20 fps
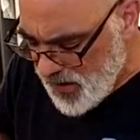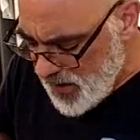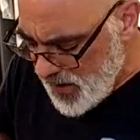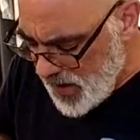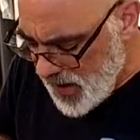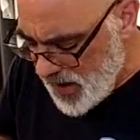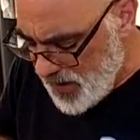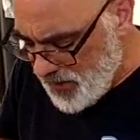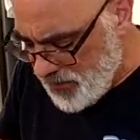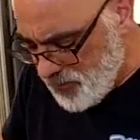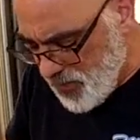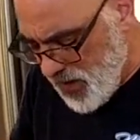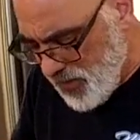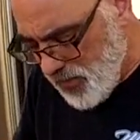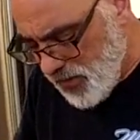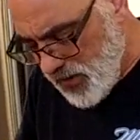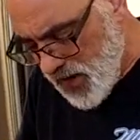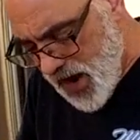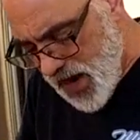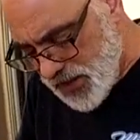And
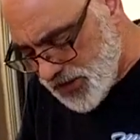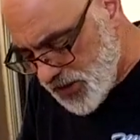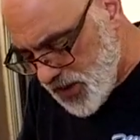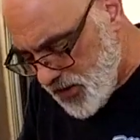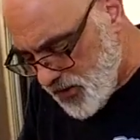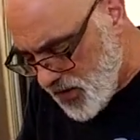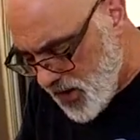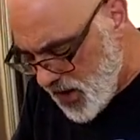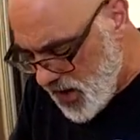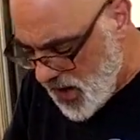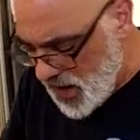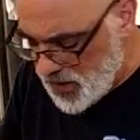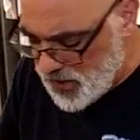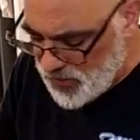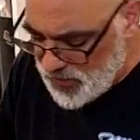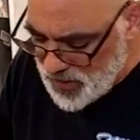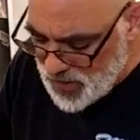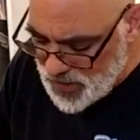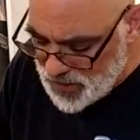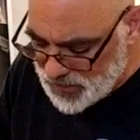people are asking, can I
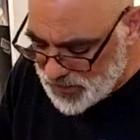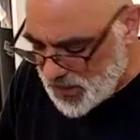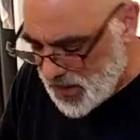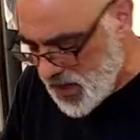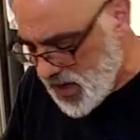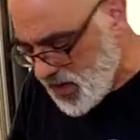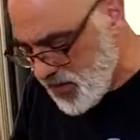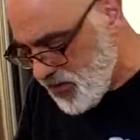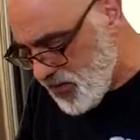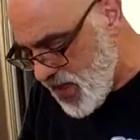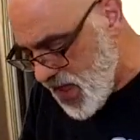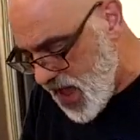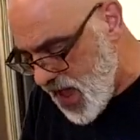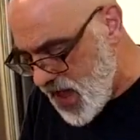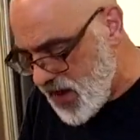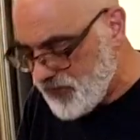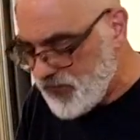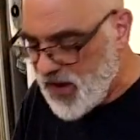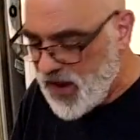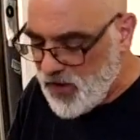do this? Can I do
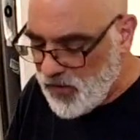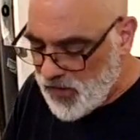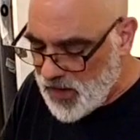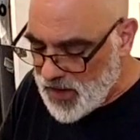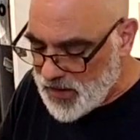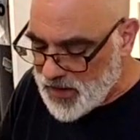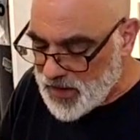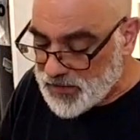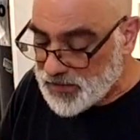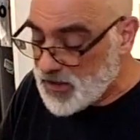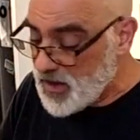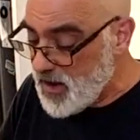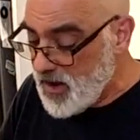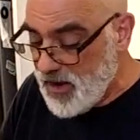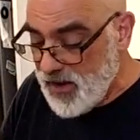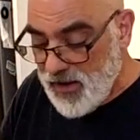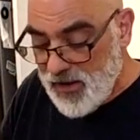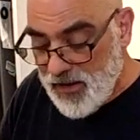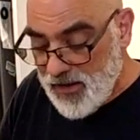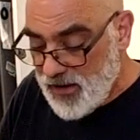that? If I don't like this.
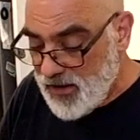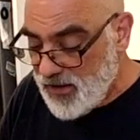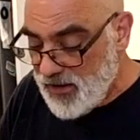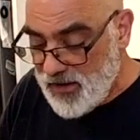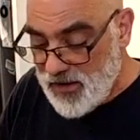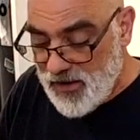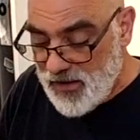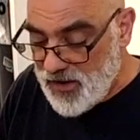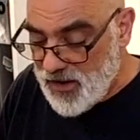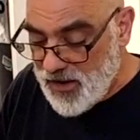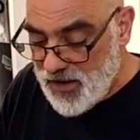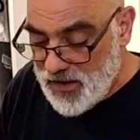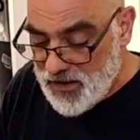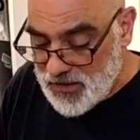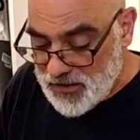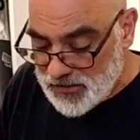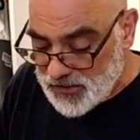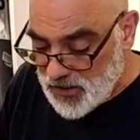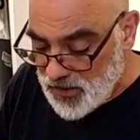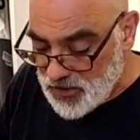And, you know, and
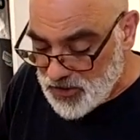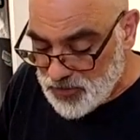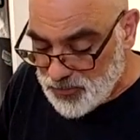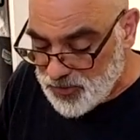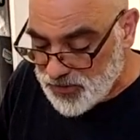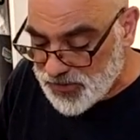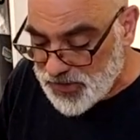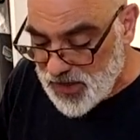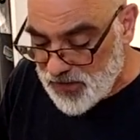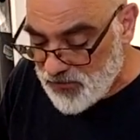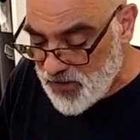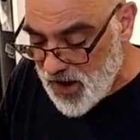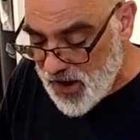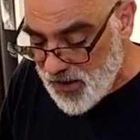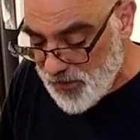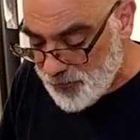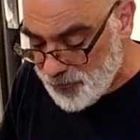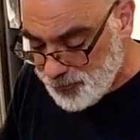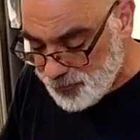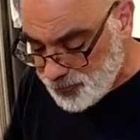he's 100% right.
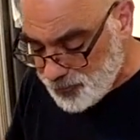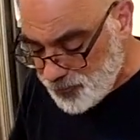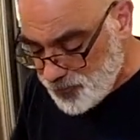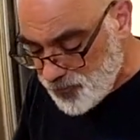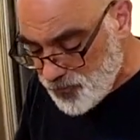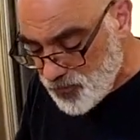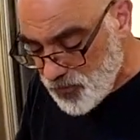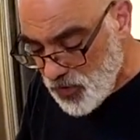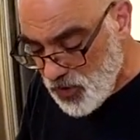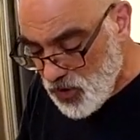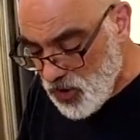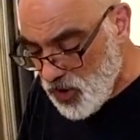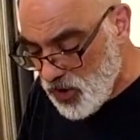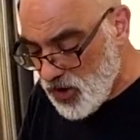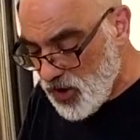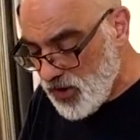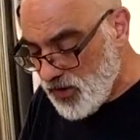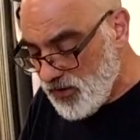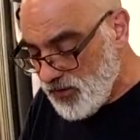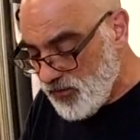
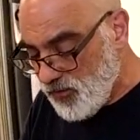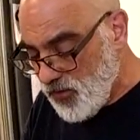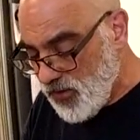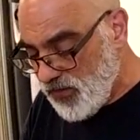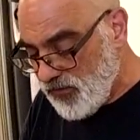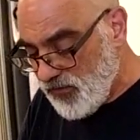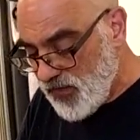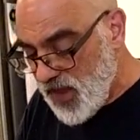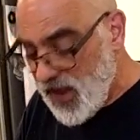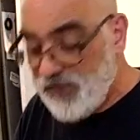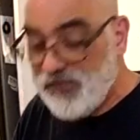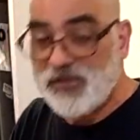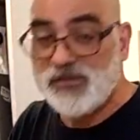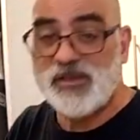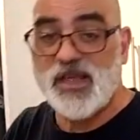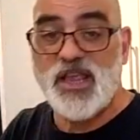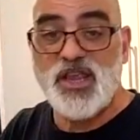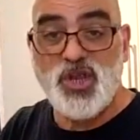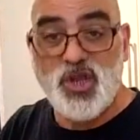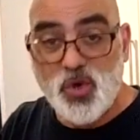Cook with flavors
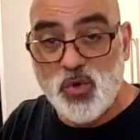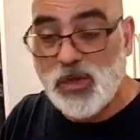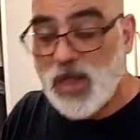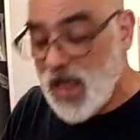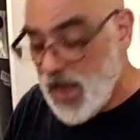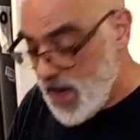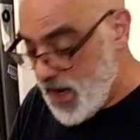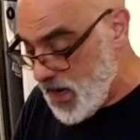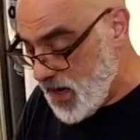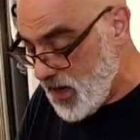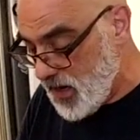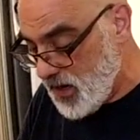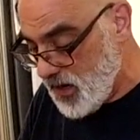that you like.